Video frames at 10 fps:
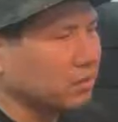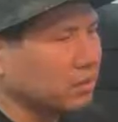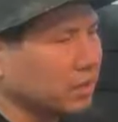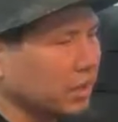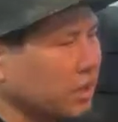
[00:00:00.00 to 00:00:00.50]

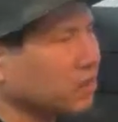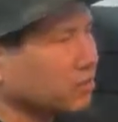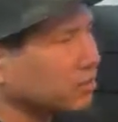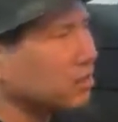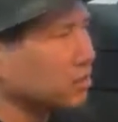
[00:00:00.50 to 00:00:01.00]
a lot
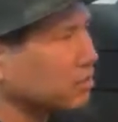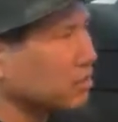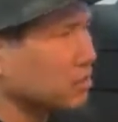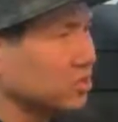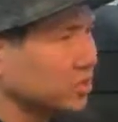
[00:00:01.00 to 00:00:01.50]
of
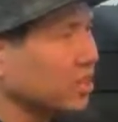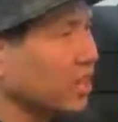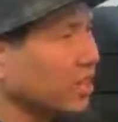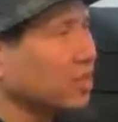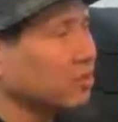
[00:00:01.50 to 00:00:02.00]
there's a
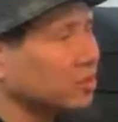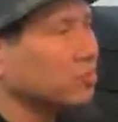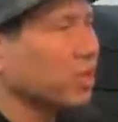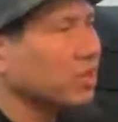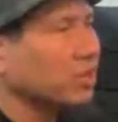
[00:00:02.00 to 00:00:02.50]
lot out on the
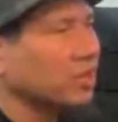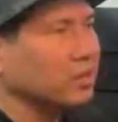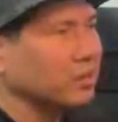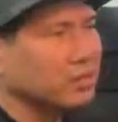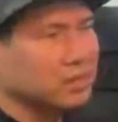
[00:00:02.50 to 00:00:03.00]
market now,
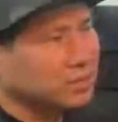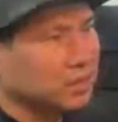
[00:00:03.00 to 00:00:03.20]
and it's